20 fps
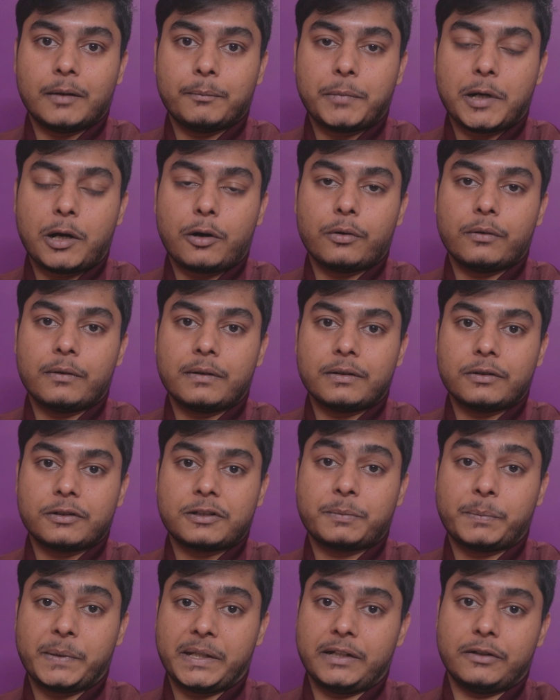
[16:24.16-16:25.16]
power,
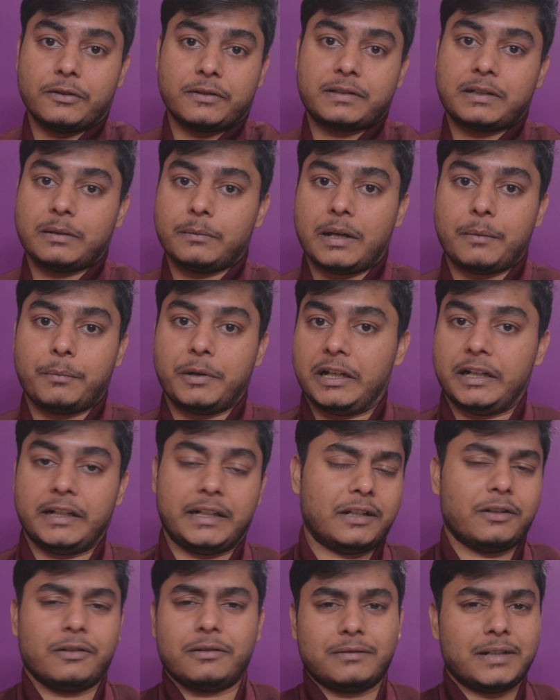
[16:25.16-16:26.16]
speed, or
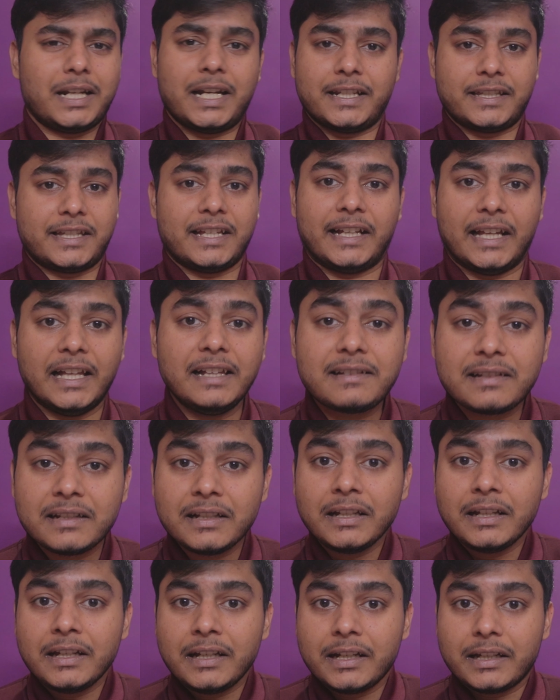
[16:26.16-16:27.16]
ability, or anything else
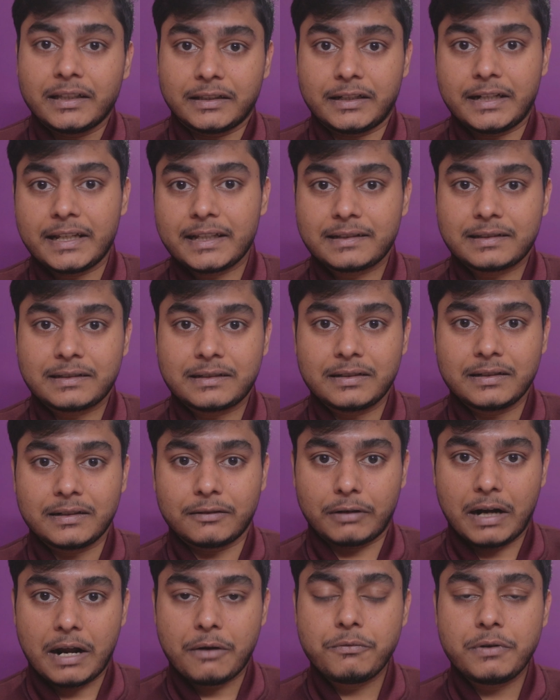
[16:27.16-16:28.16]
in the next
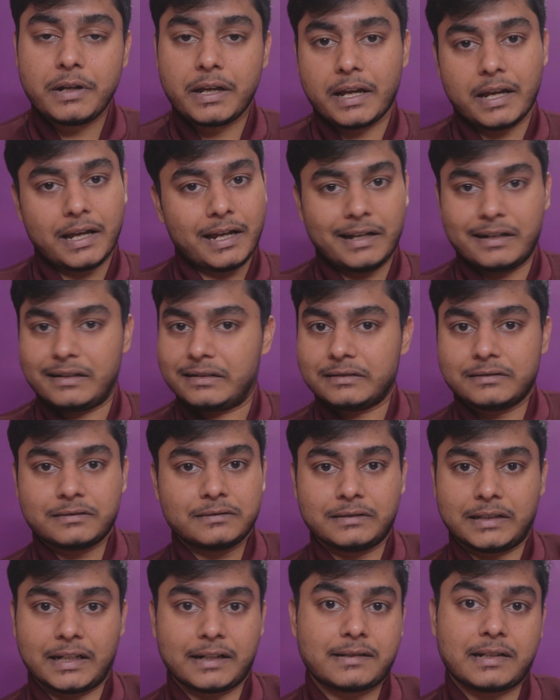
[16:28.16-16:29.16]
round, and
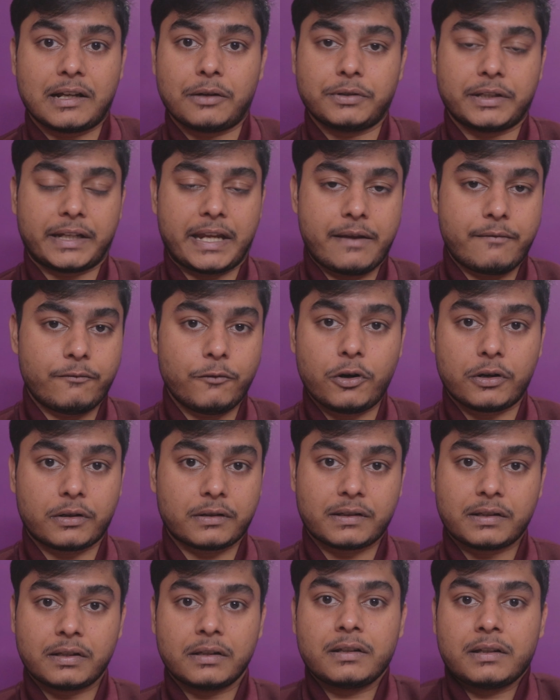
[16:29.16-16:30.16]
that's how the game
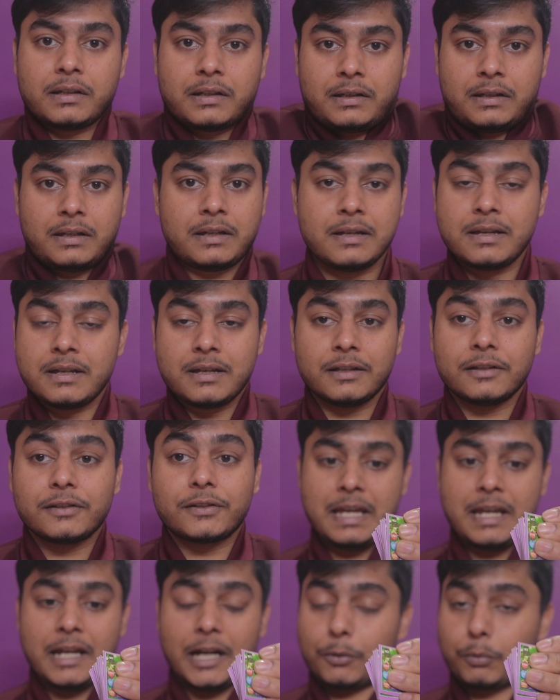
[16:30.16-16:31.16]
works.
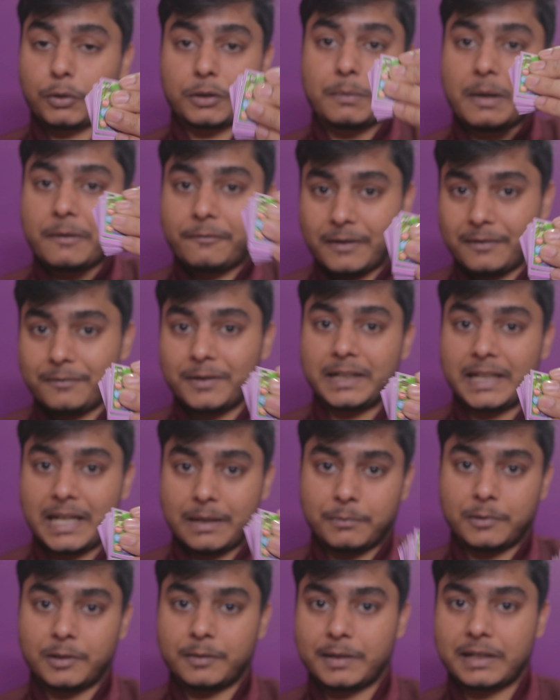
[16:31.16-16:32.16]
It was my favorite
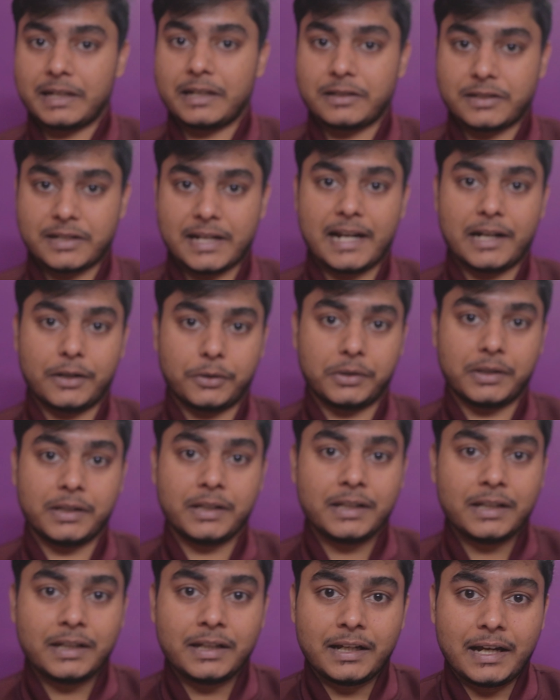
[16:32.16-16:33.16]
game in childhood.
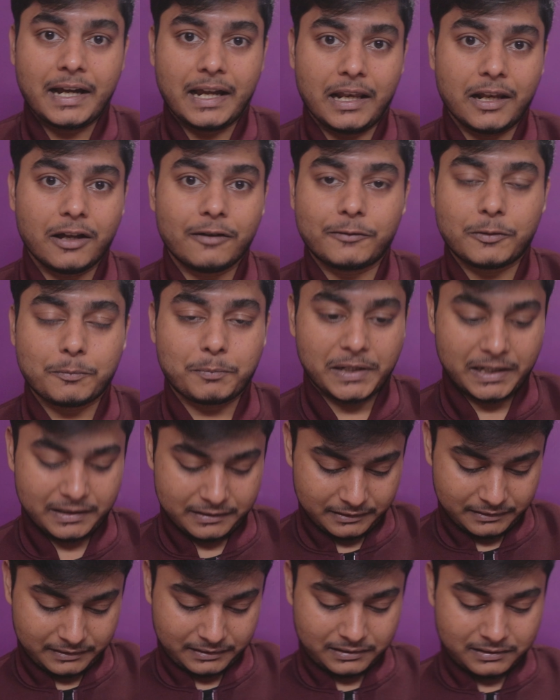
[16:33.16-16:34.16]
I love to play
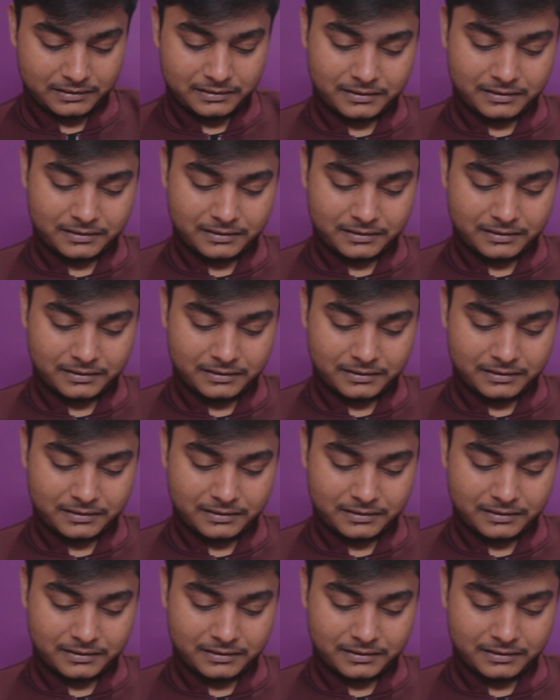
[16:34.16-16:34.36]
this.